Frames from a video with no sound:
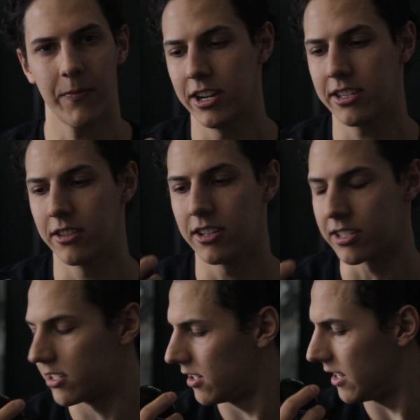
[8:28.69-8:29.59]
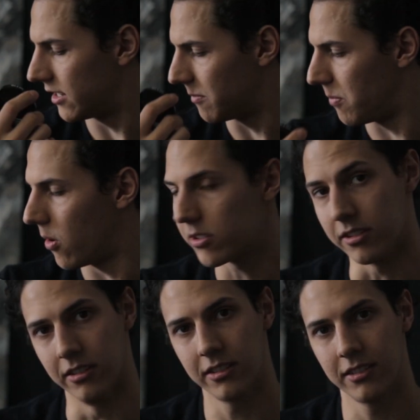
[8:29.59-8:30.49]
The reason this is
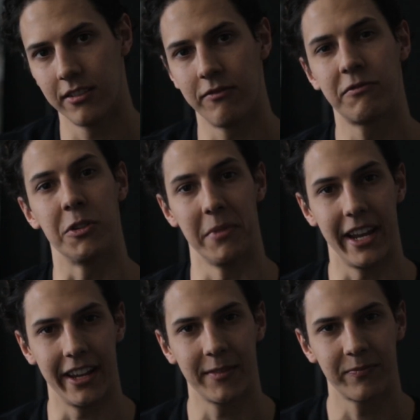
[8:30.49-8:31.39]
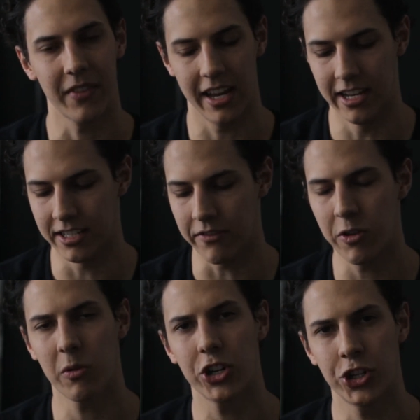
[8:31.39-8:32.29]
important to me is if
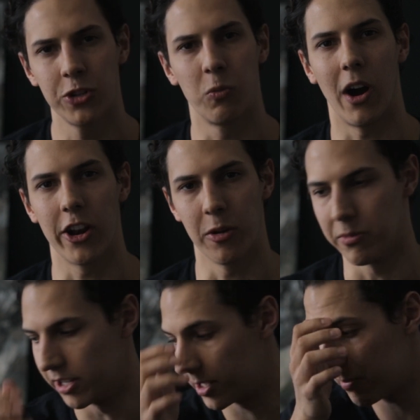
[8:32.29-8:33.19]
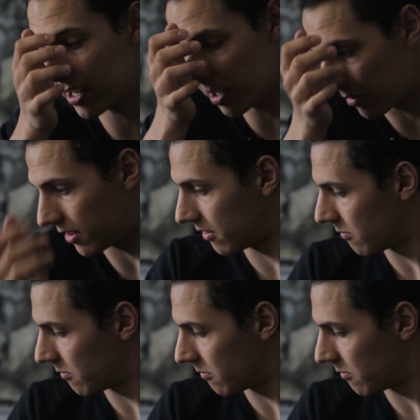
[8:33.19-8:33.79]
you want to shoot wide open, especially with